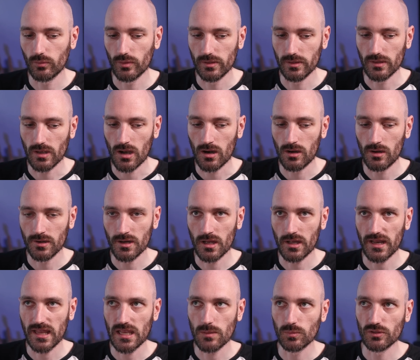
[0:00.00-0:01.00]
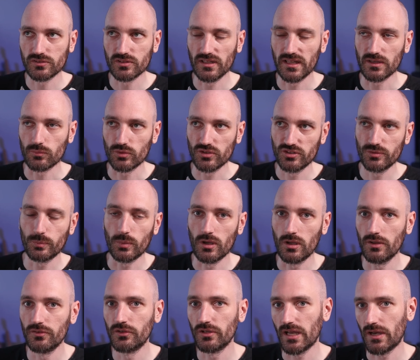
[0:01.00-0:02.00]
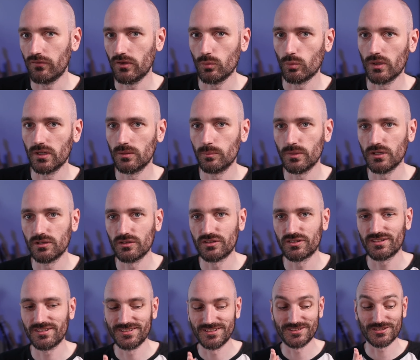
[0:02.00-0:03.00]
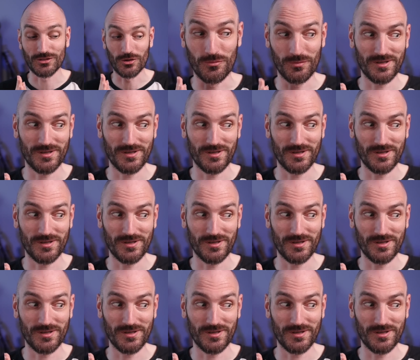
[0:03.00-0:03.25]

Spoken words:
We are not able to like respond to everyone because there's so